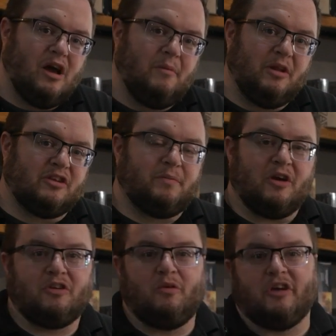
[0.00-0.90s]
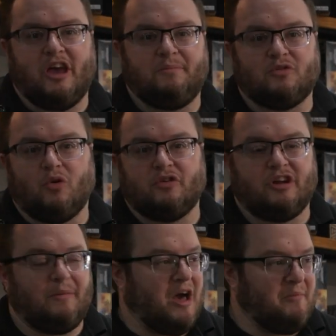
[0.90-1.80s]
I mean, especially with game stores,
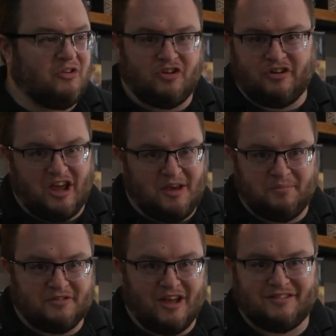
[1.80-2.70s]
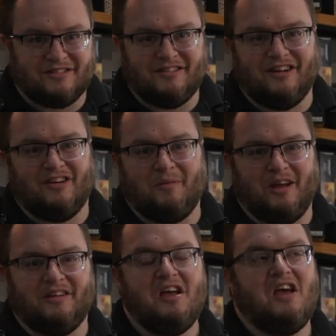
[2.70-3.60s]
and I'm not mentioning names, that's,
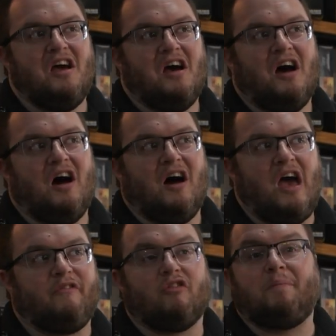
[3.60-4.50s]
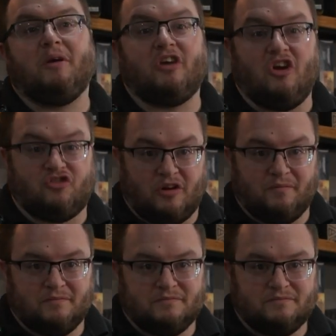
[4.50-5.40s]
have a reputation.